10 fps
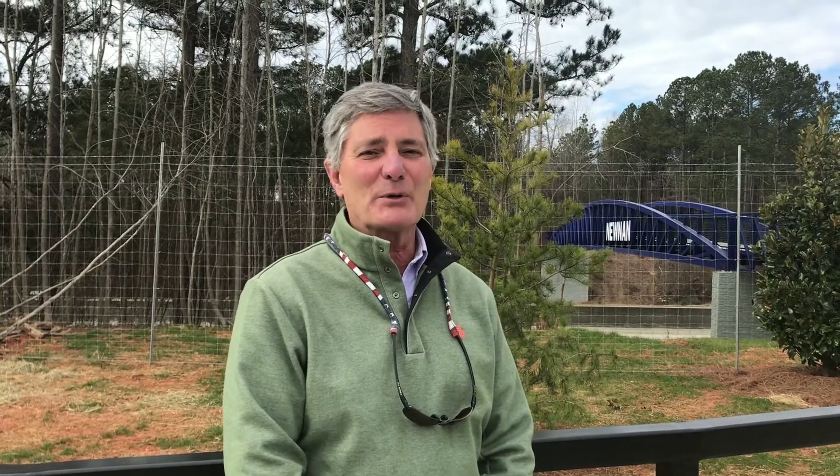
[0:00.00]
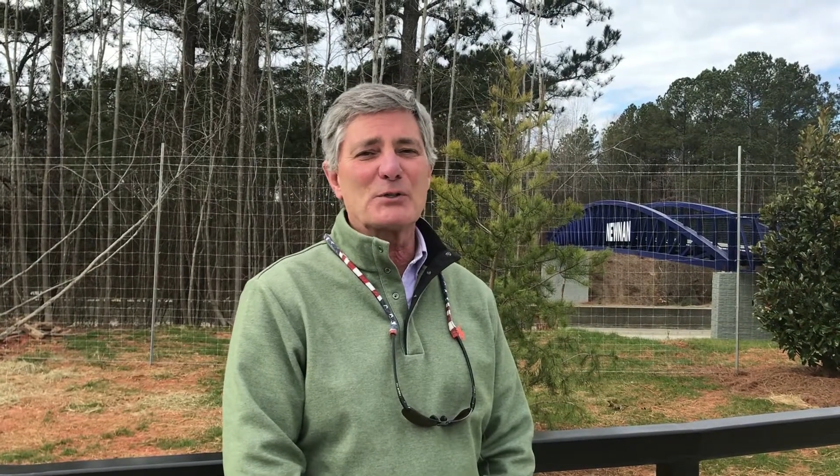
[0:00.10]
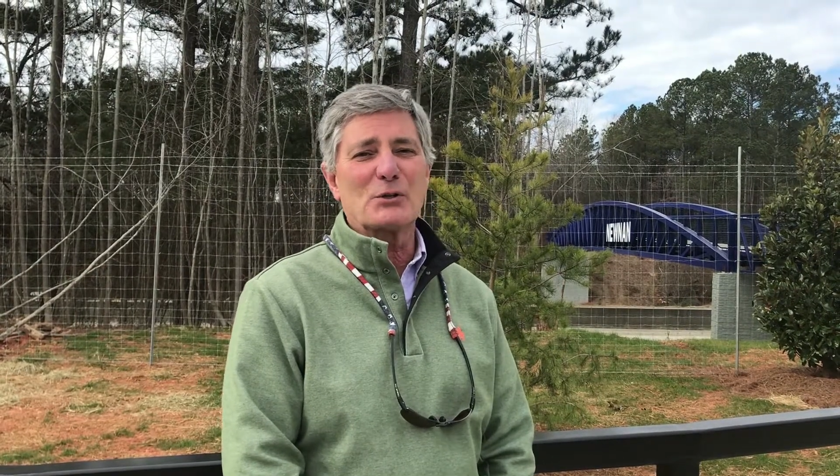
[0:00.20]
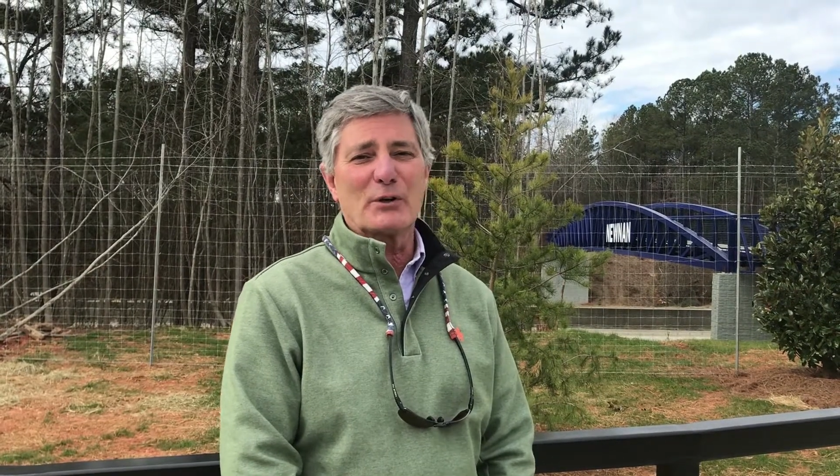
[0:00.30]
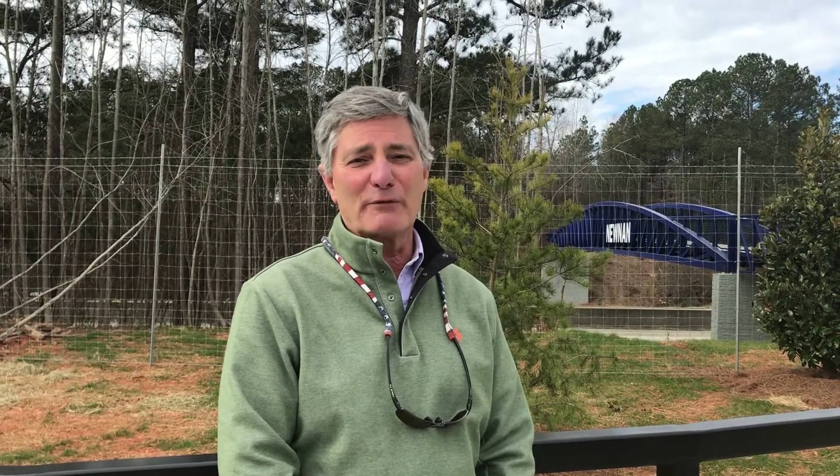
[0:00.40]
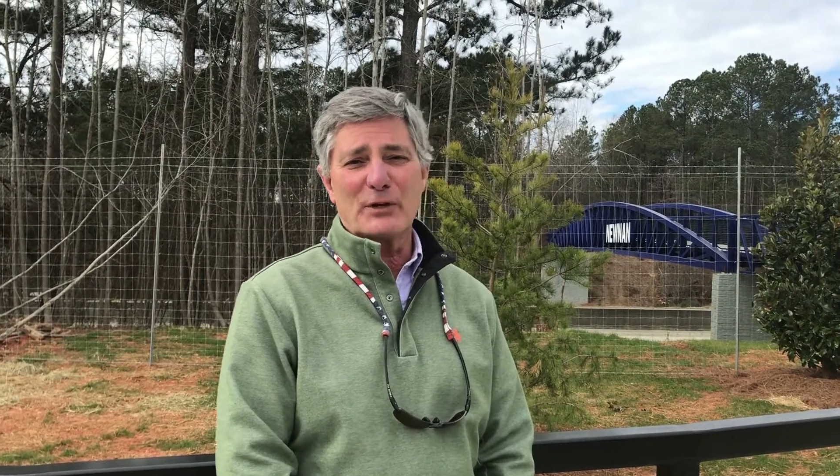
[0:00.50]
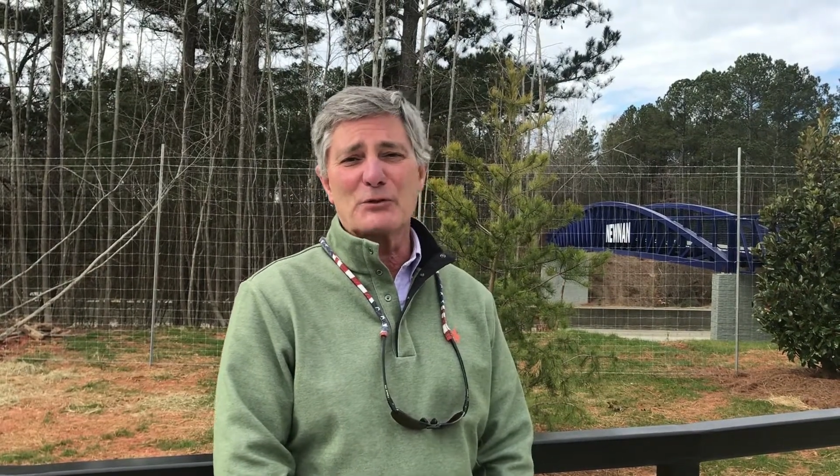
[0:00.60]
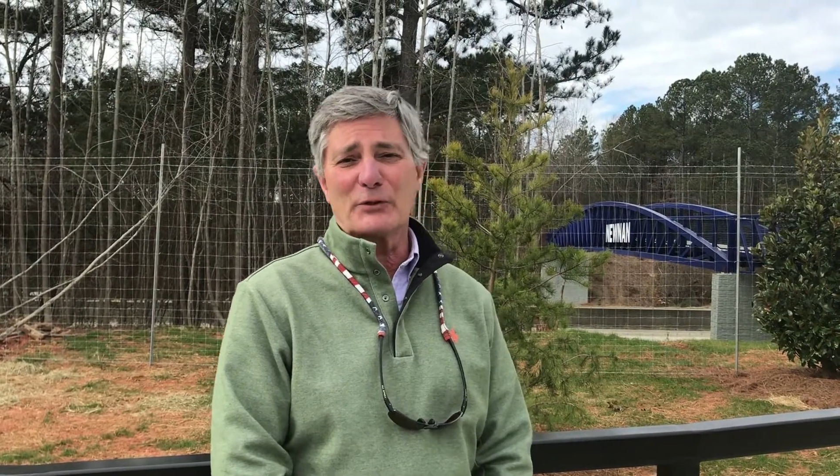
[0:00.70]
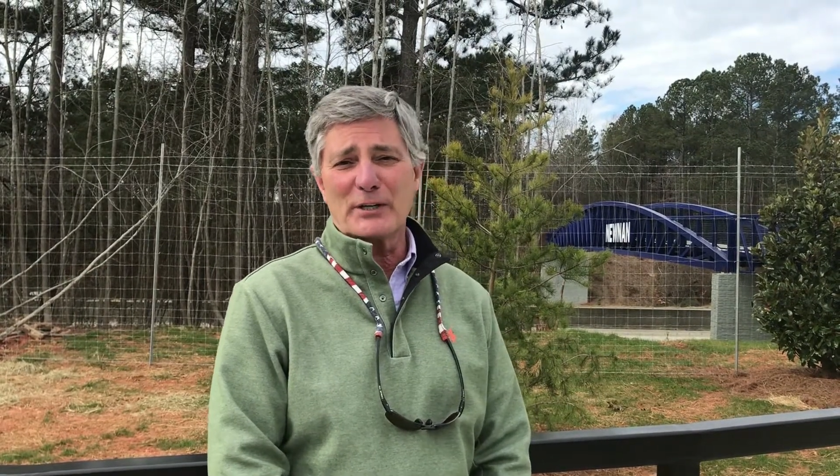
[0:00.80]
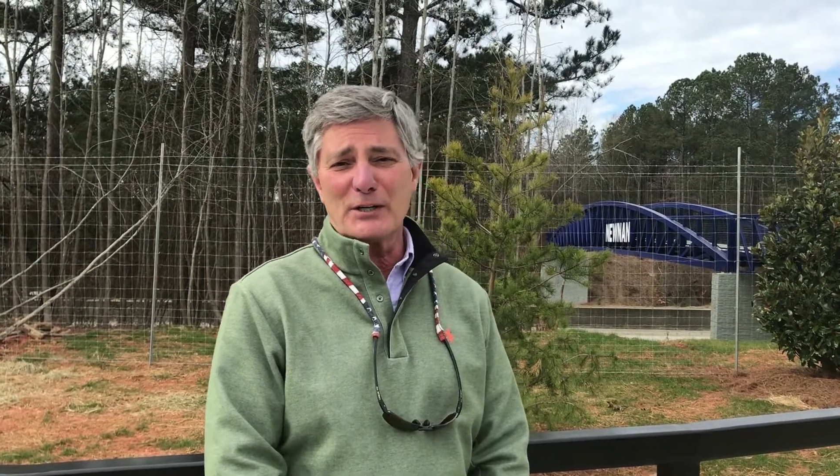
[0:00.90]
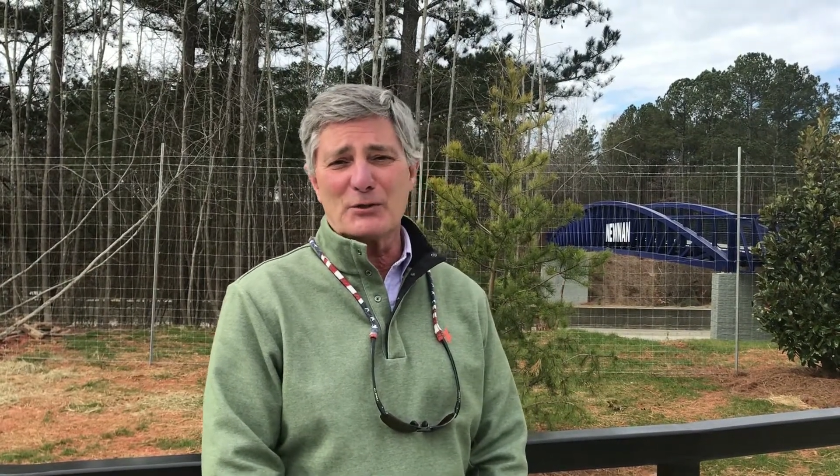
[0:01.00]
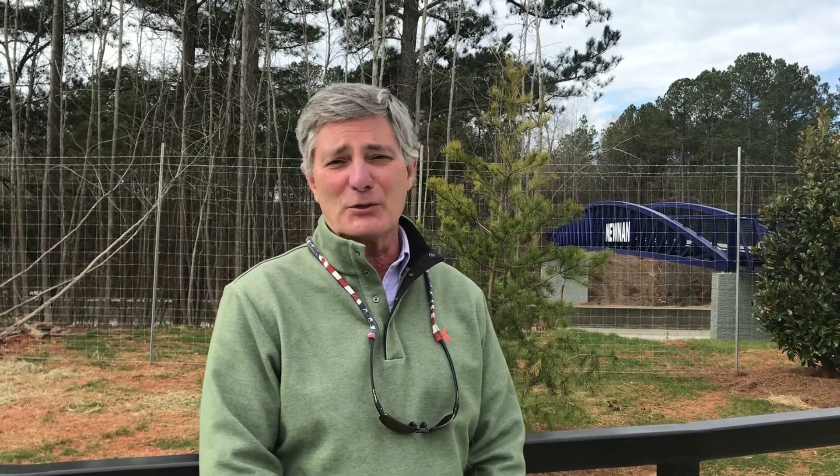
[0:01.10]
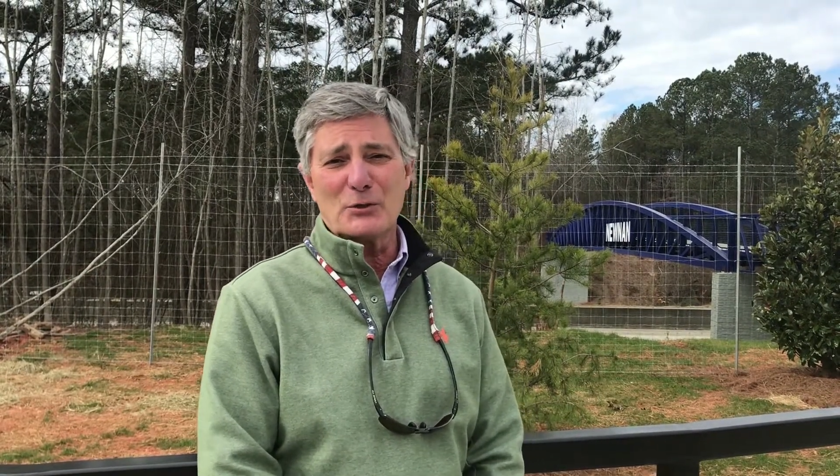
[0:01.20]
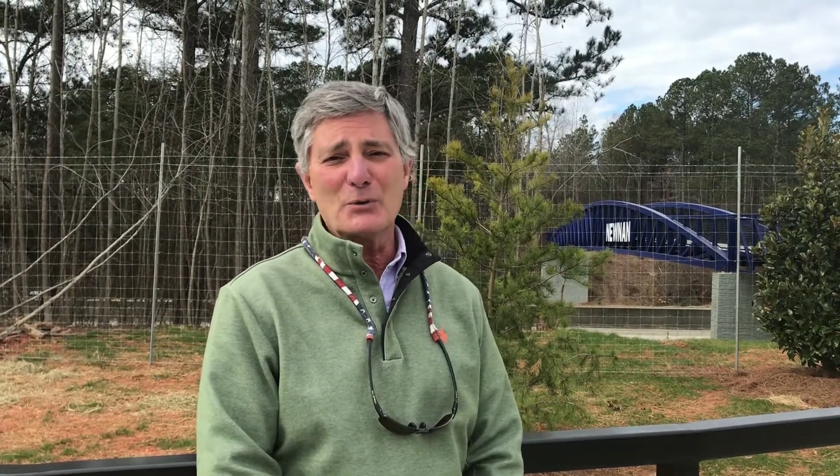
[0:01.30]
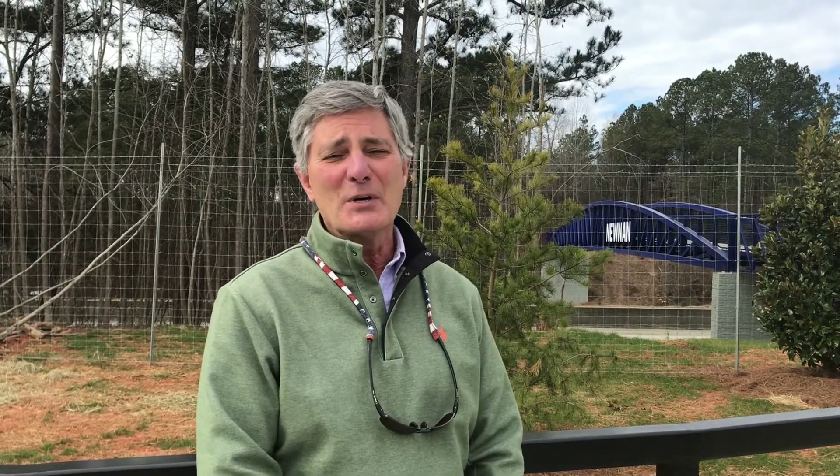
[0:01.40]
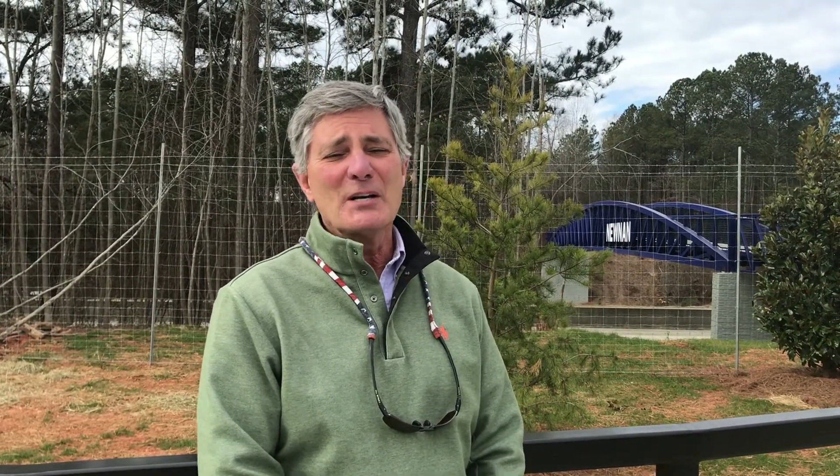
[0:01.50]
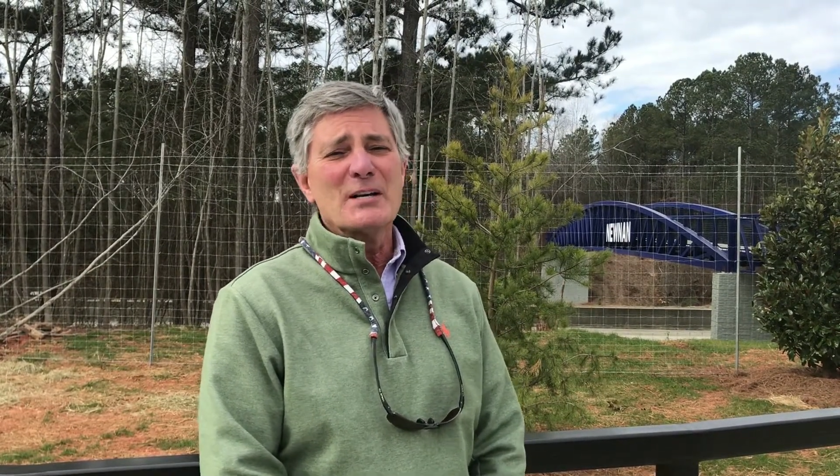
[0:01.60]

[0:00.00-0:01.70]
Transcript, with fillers: which we'll eventually get to.